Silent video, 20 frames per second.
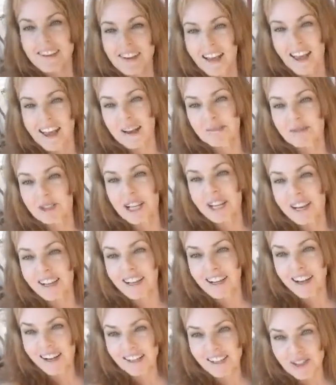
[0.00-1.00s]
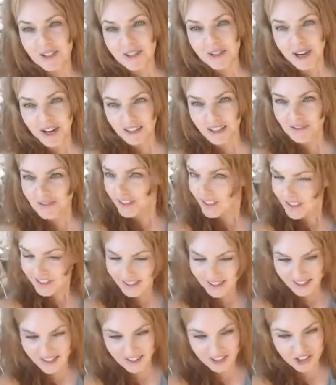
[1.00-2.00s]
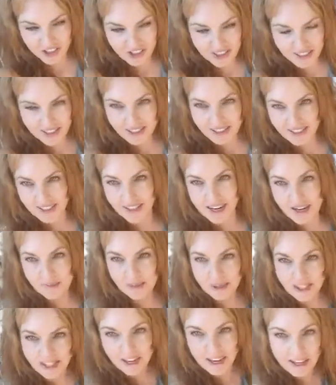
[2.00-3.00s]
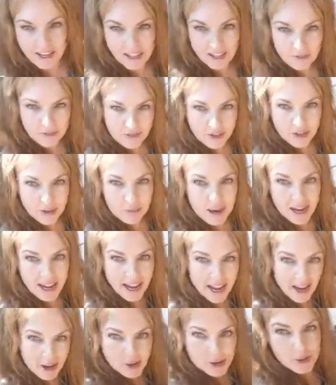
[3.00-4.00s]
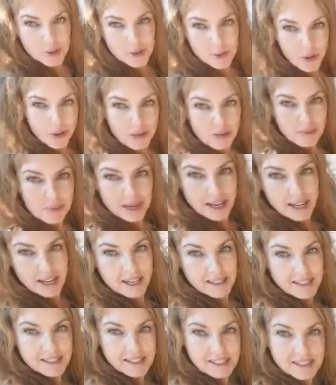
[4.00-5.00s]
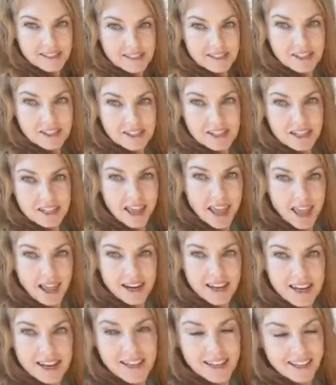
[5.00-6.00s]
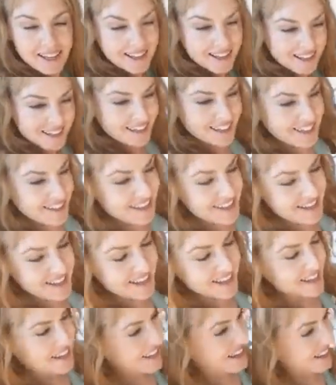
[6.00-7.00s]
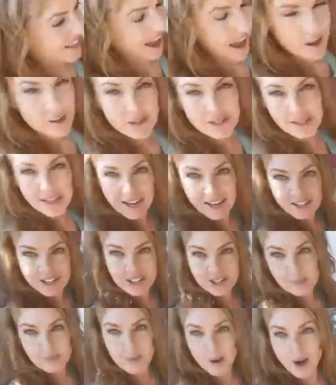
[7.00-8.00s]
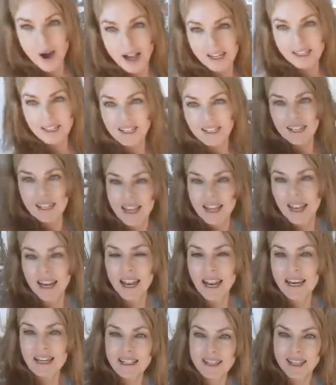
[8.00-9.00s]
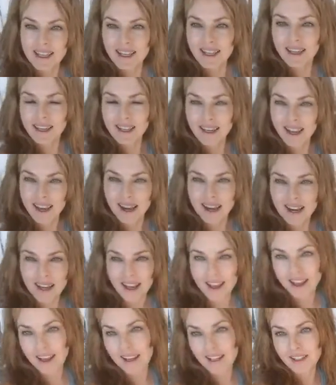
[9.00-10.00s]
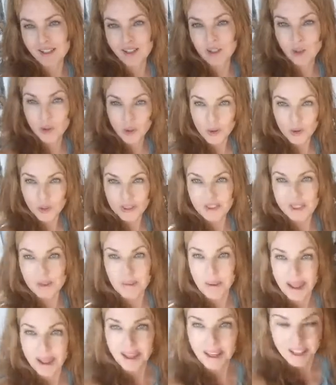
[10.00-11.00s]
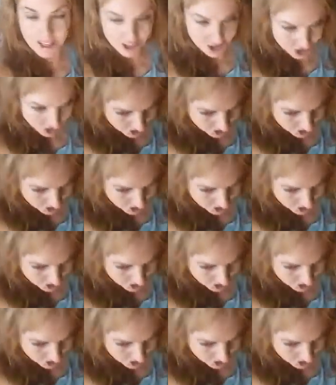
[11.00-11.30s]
Hey, I'm Janet Keijser. I live in Los Angeles, and I'm standing in front of my house with my assistant, Annie. A house that I just bought, an 1888 historic Spanish